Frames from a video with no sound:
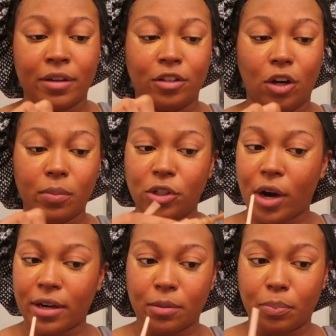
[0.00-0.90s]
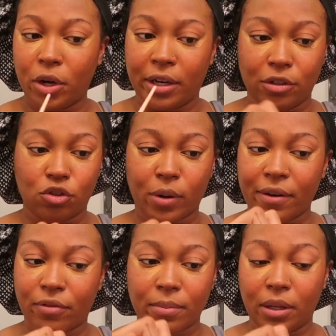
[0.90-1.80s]
Don't be trying to put it straight
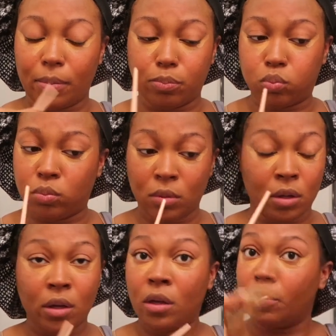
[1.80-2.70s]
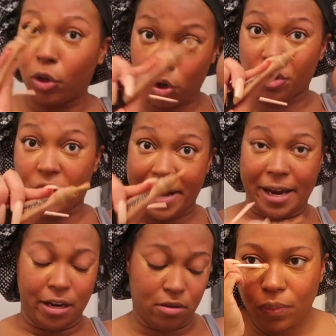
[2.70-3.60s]
from the, put it on your
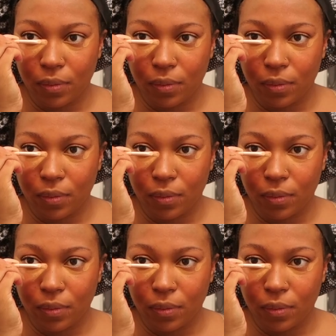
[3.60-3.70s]
hand.